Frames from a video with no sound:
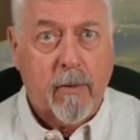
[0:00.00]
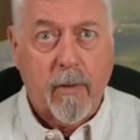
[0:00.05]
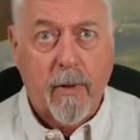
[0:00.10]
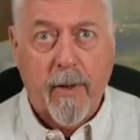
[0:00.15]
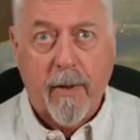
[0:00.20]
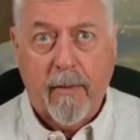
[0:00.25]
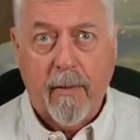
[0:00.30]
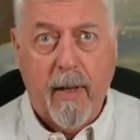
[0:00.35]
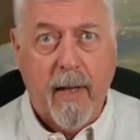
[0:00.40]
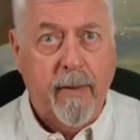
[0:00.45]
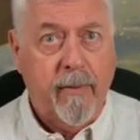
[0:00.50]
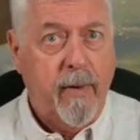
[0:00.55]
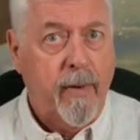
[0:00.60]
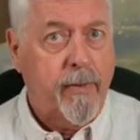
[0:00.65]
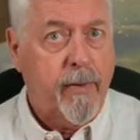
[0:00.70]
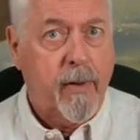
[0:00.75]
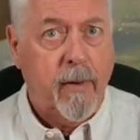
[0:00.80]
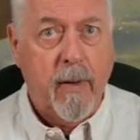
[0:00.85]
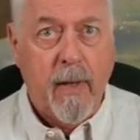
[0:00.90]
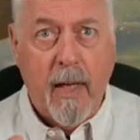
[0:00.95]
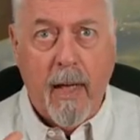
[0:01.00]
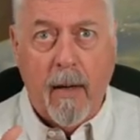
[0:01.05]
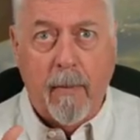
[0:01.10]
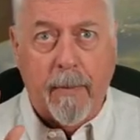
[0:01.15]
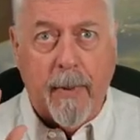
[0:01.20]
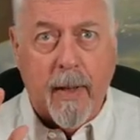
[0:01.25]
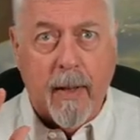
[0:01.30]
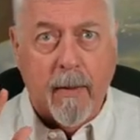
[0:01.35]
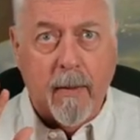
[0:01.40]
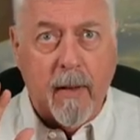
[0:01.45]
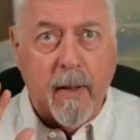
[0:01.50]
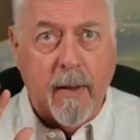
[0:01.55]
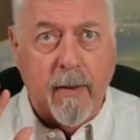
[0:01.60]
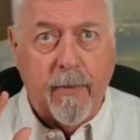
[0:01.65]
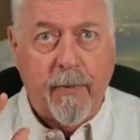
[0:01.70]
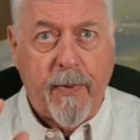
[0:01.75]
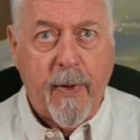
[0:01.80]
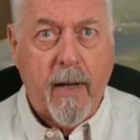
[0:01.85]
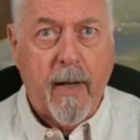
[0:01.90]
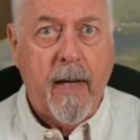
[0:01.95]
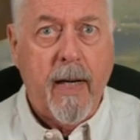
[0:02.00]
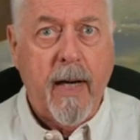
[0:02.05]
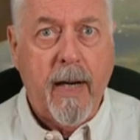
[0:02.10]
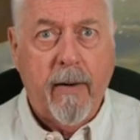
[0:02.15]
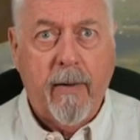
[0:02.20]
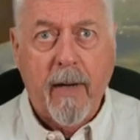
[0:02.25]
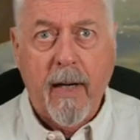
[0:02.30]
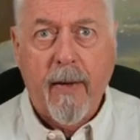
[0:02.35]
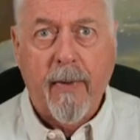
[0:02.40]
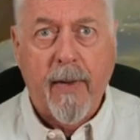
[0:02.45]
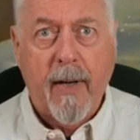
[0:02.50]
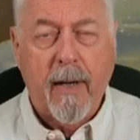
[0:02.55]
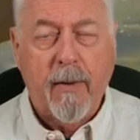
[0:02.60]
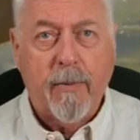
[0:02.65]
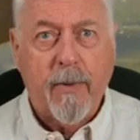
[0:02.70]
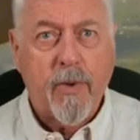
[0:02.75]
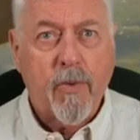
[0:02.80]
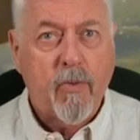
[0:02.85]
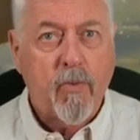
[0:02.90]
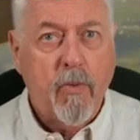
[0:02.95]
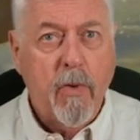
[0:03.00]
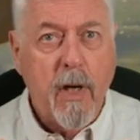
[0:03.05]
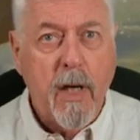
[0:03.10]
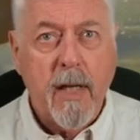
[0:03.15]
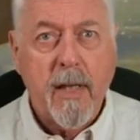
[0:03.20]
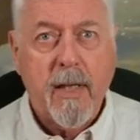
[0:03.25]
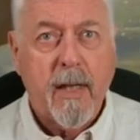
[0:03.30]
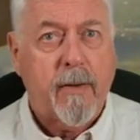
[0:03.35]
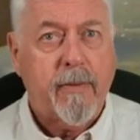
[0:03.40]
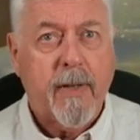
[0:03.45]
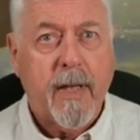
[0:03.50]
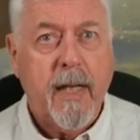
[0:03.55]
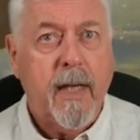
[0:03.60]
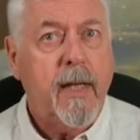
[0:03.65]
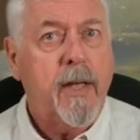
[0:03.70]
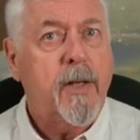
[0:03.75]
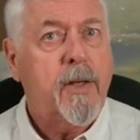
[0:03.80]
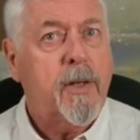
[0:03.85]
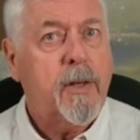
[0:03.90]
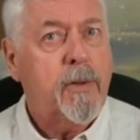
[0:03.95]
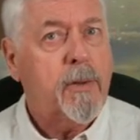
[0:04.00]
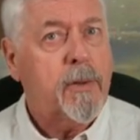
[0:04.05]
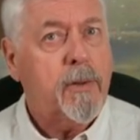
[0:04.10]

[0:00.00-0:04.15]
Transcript: the Grand River, but he found an area that was really tough to get into.